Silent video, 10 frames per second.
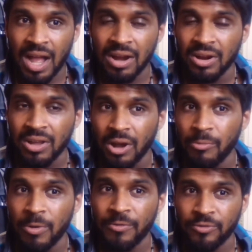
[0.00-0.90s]
I'm going to go
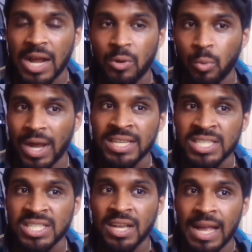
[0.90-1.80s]
with Frank
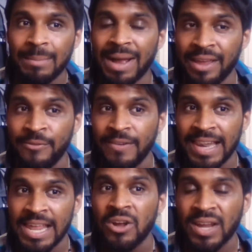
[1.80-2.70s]
West, but if
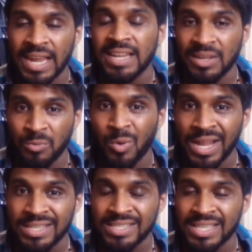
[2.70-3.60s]
Leon Kennedy
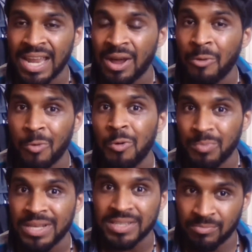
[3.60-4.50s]
wins, then I won't
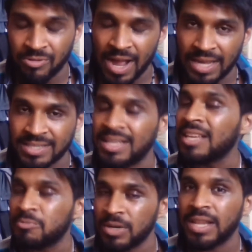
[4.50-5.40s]
be surprised.
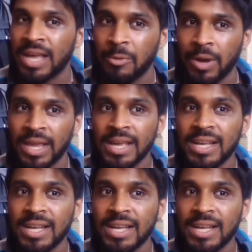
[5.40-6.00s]
Let's put it that way.